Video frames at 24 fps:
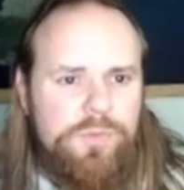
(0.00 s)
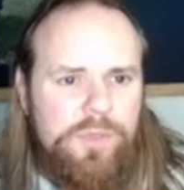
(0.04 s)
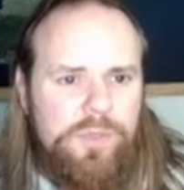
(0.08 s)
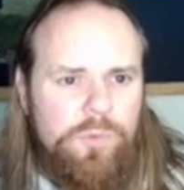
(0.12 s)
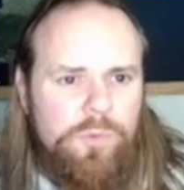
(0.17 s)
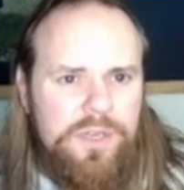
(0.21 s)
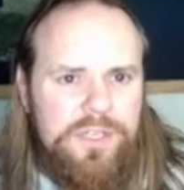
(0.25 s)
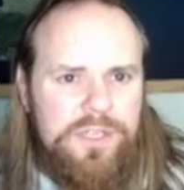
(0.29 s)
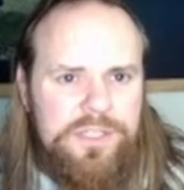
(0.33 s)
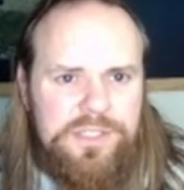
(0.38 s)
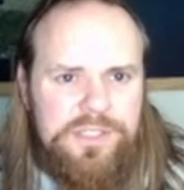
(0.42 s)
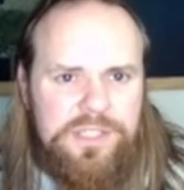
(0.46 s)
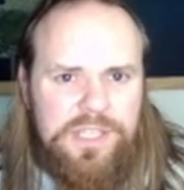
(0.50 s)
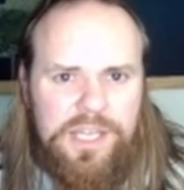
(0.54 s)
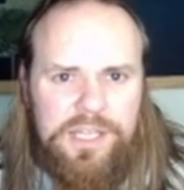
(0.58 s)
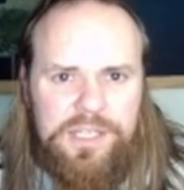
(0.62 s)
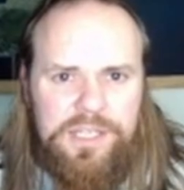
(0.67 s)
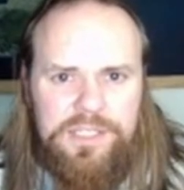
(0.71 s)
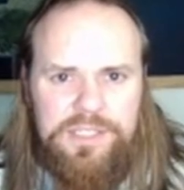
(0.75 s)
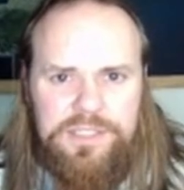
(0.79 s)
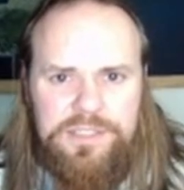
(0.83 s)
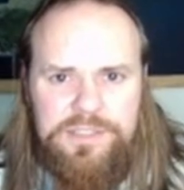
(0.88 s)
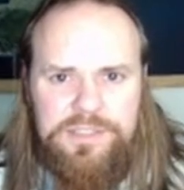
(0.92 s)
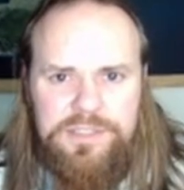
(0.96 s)
read. What does that
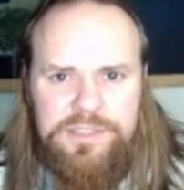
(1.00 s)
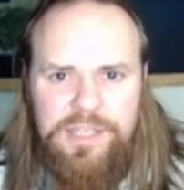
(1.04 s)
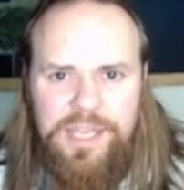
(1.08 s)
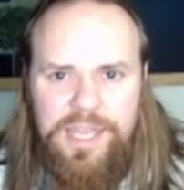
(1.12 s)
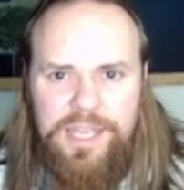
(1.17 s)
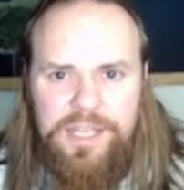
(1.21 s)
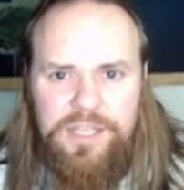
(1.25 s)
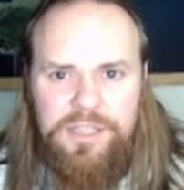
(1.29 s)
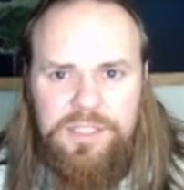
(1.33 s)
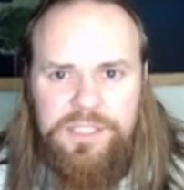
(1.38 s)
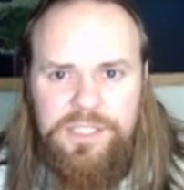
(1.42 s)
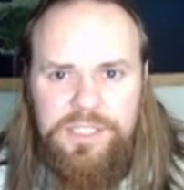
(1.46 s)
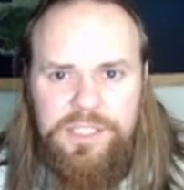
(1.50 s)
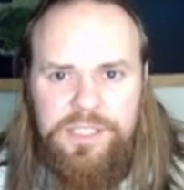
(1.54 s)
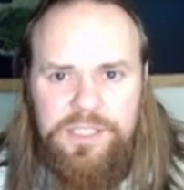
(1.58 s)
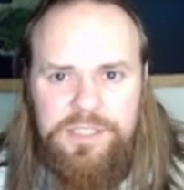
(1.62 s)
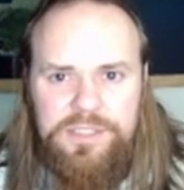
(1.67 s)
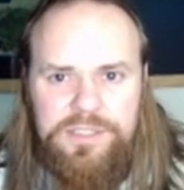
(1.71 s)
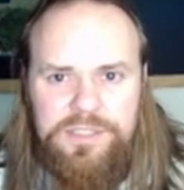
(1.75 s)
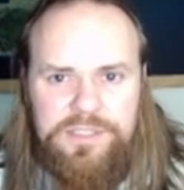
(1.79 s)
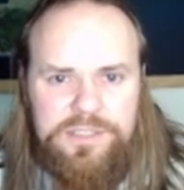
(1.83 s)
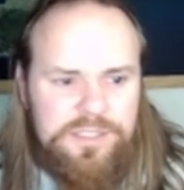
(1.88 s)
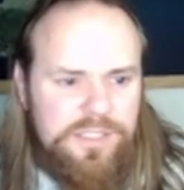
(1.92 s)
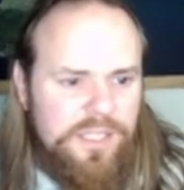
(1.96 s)
exactly
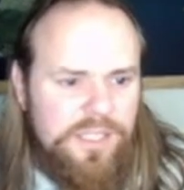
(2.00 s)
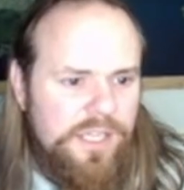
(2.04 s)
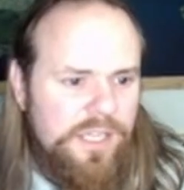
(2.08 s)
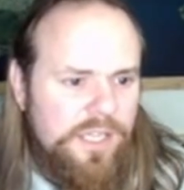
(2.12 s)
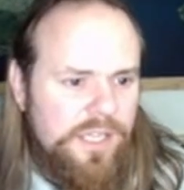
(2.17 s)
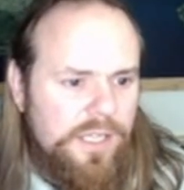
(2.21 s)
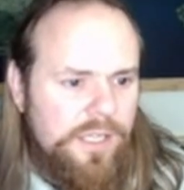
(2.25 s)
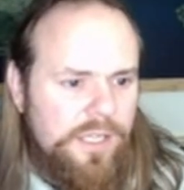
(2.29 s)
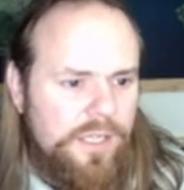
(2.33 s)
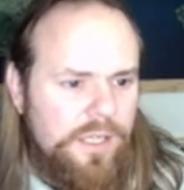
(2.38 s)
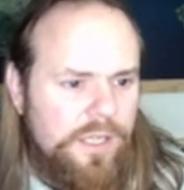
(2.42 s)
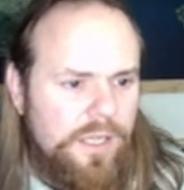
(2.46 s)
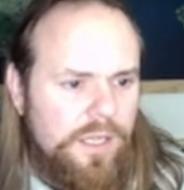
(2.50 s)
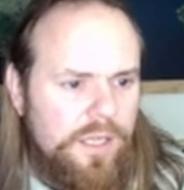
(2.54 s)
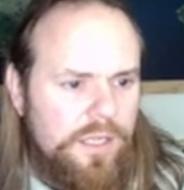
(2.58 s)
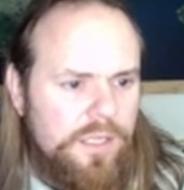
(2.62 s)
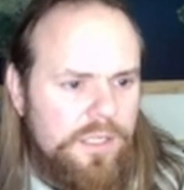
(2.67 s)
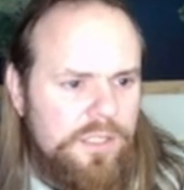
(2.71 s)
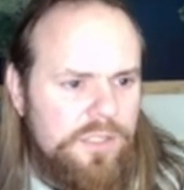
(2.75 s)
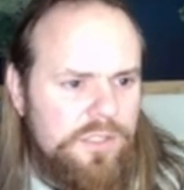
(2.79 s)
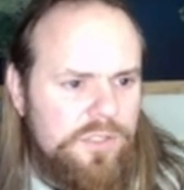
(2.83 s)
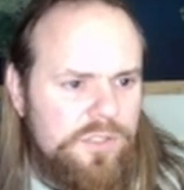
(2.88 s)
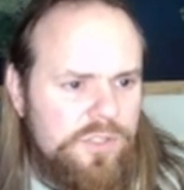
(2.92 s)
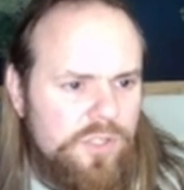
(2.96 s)
say?
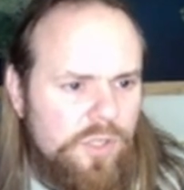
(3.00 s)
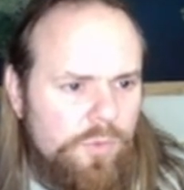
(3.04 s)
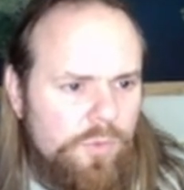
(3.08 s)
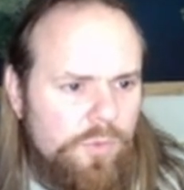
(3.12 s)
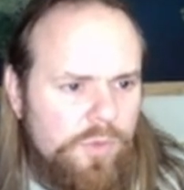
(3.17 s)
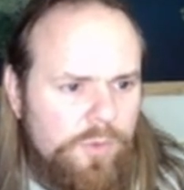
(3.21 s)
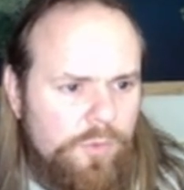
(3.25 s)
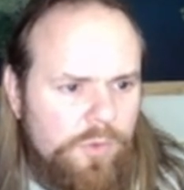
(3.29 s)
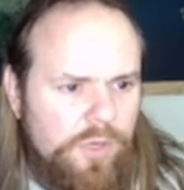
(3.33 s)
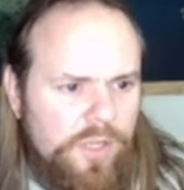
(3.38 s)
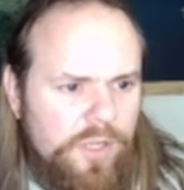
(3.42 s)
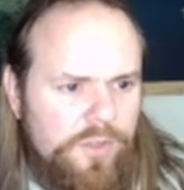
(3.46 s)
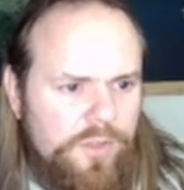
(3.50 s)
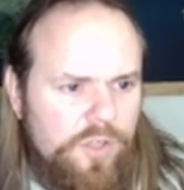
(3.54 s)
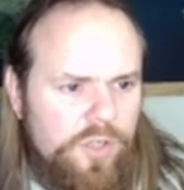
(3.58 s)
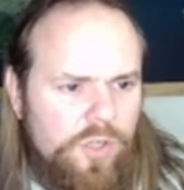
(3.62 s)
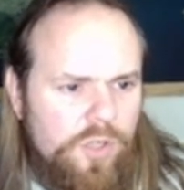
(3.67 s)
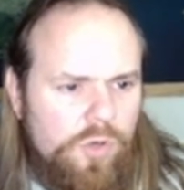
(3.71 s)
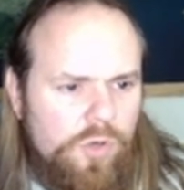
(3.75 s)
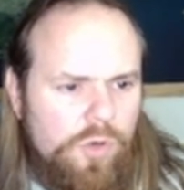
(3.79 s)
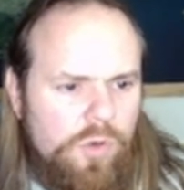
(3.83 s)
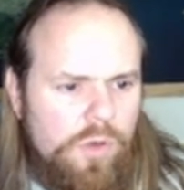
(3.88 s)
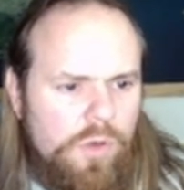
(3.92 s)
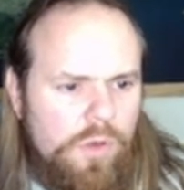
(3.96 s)
So when we're on the
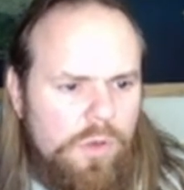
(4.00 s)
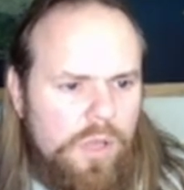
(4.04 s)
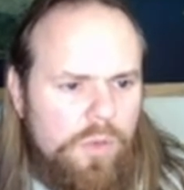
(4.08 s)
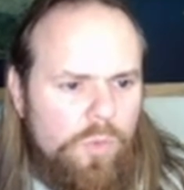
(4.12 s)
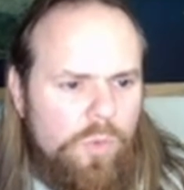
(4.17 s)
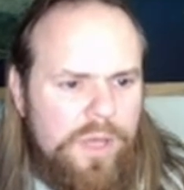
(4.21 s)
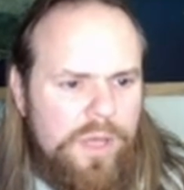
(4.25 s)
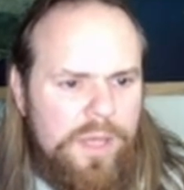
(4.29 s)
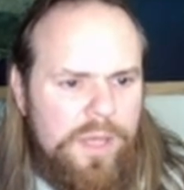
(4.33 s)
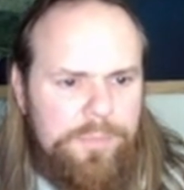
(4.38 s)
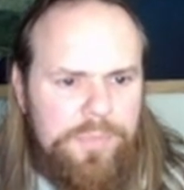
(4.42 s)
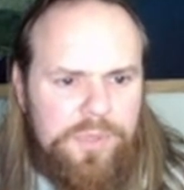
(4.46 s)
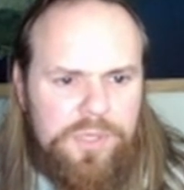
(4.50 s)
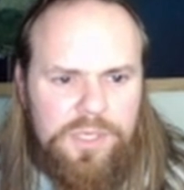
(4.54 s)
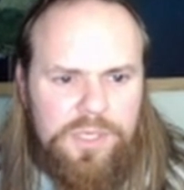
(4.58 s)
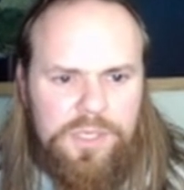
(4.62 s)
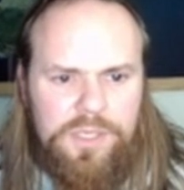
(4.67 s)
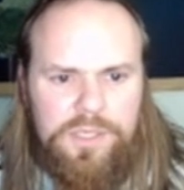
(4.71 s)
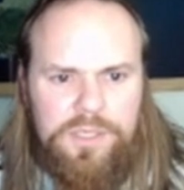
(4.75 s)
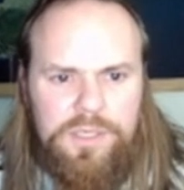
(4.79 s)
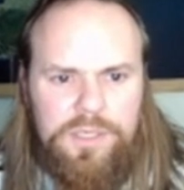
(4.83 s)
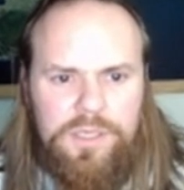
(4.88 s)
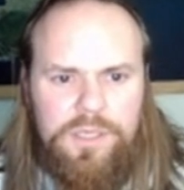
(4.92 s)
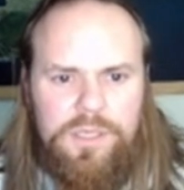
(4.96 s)
No Qual
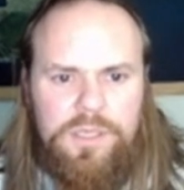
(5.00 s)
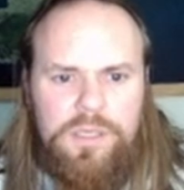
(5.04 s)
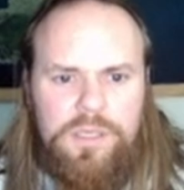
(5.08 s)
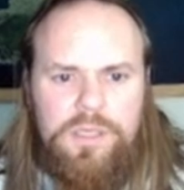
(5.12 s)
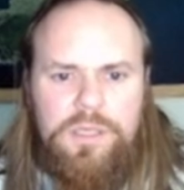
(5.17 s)
weapon...